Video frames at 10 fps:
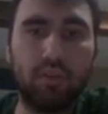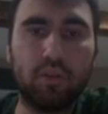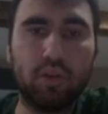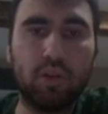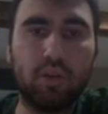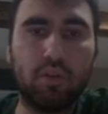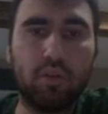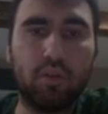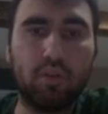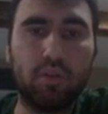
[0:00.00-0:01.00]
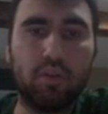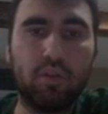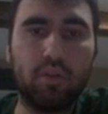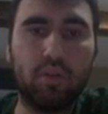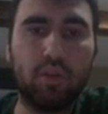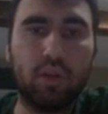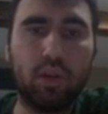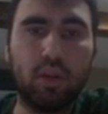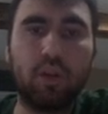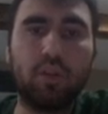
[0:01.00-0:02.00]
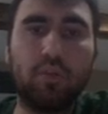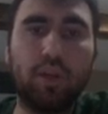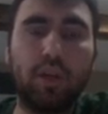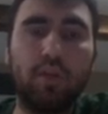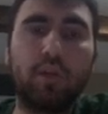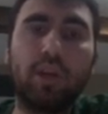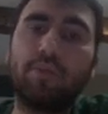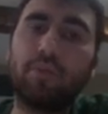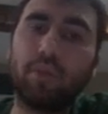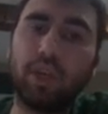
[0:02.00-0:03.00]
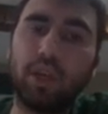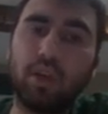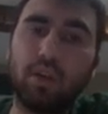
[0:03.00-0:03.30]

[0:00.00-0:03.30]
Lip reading: So I could also play a rook f3.